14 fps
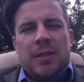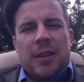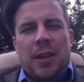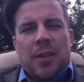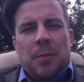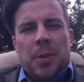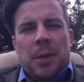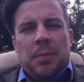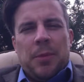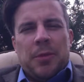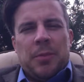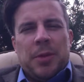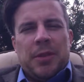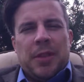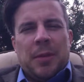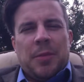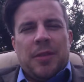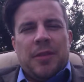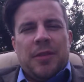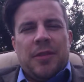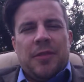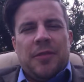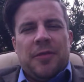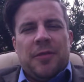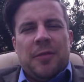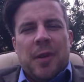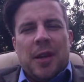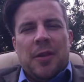other people's perceptions
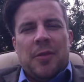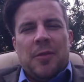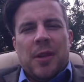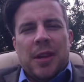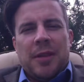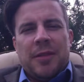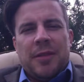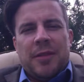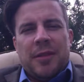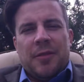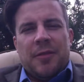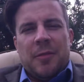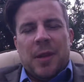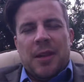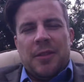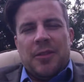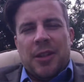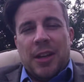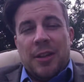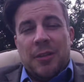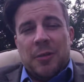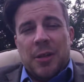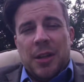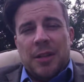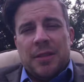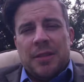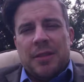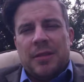of my race, of my child's
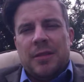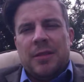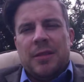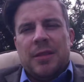race,